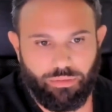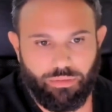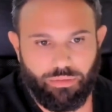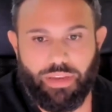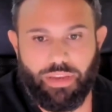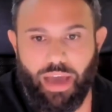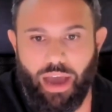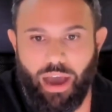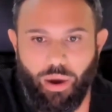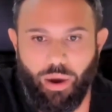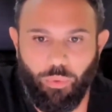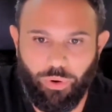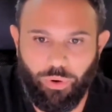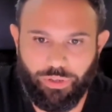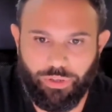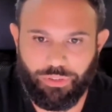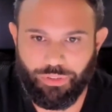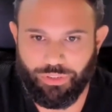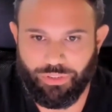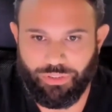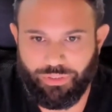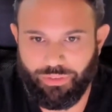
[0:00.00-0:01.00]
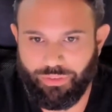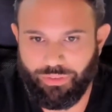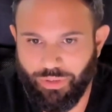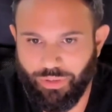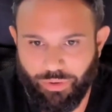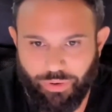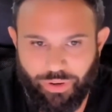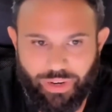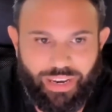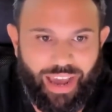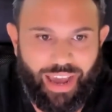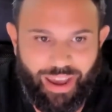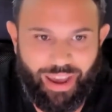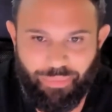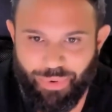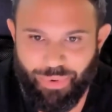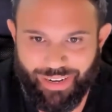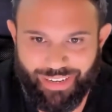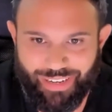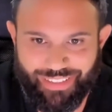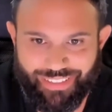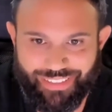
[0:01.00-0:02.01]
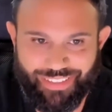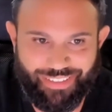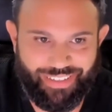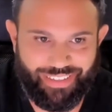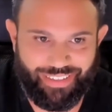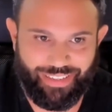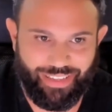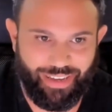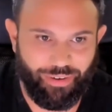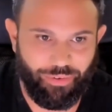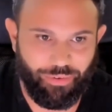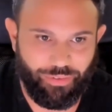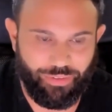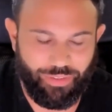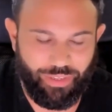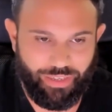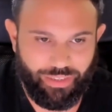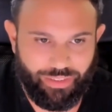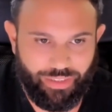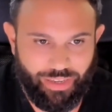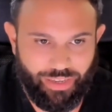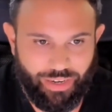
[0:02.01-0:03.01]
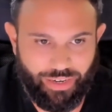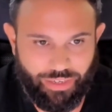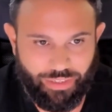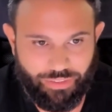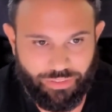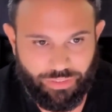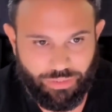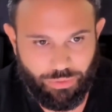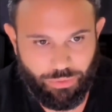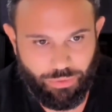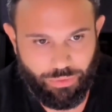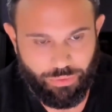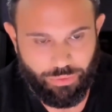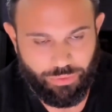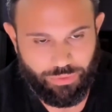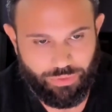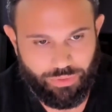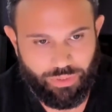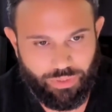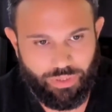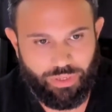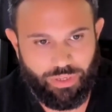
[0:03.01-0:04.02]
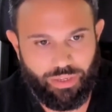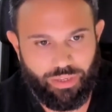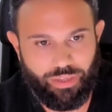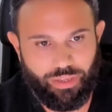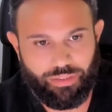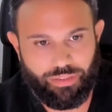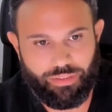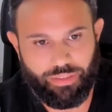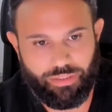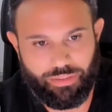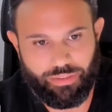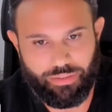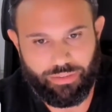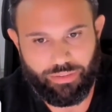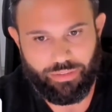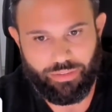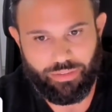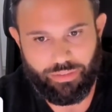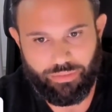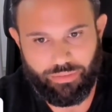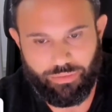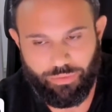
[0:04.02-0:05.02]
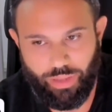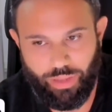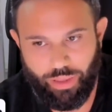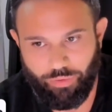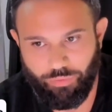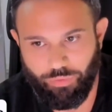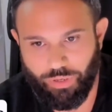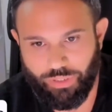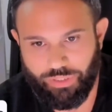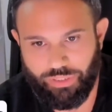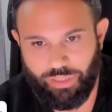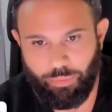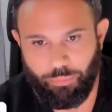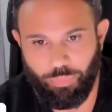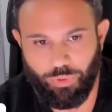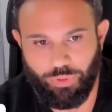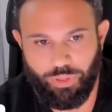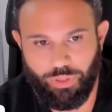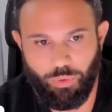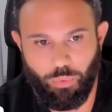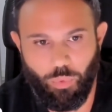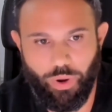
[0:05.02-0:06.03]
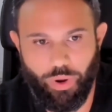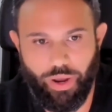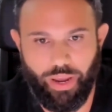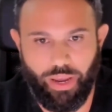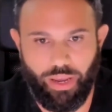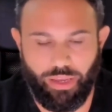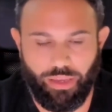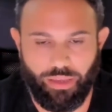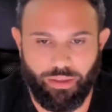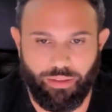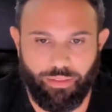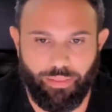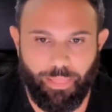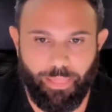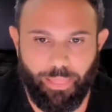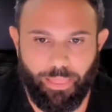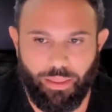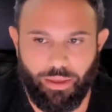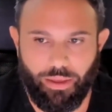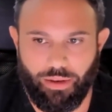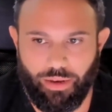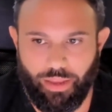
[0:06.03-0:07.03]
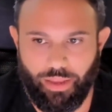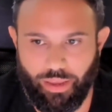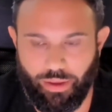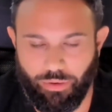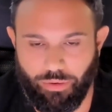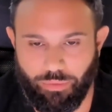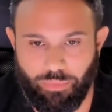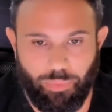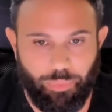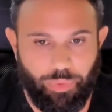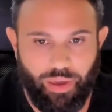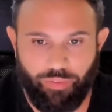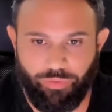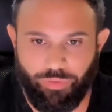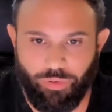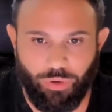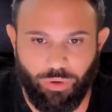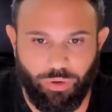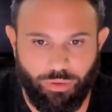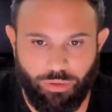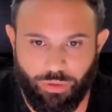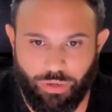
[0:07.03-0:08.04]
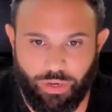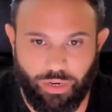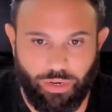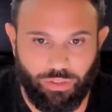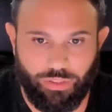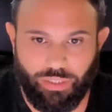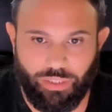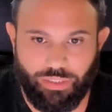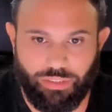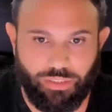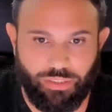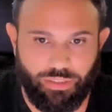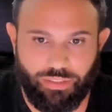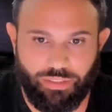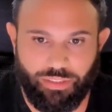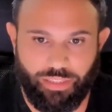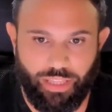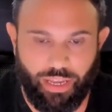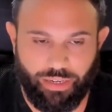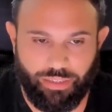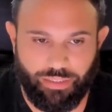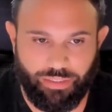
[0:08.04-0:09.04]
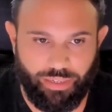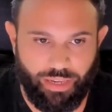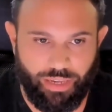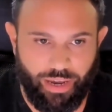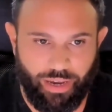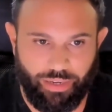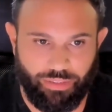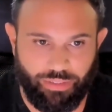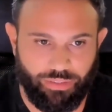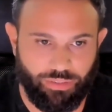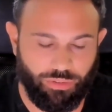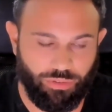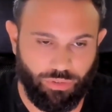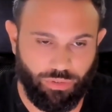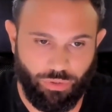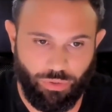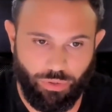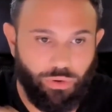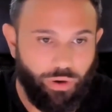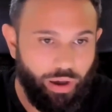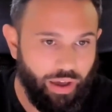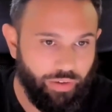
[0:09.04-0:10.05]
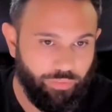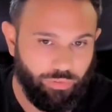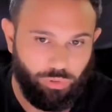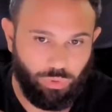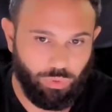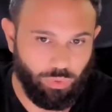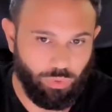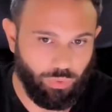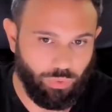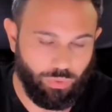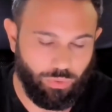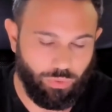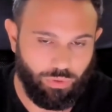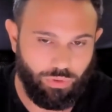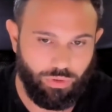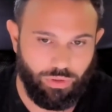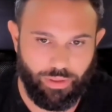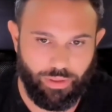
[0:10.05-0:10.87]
now are just in libraries. Right now, they are easy to use. That, like, for example, the way, like in eBPF, you cannot exceed stack size, so you have to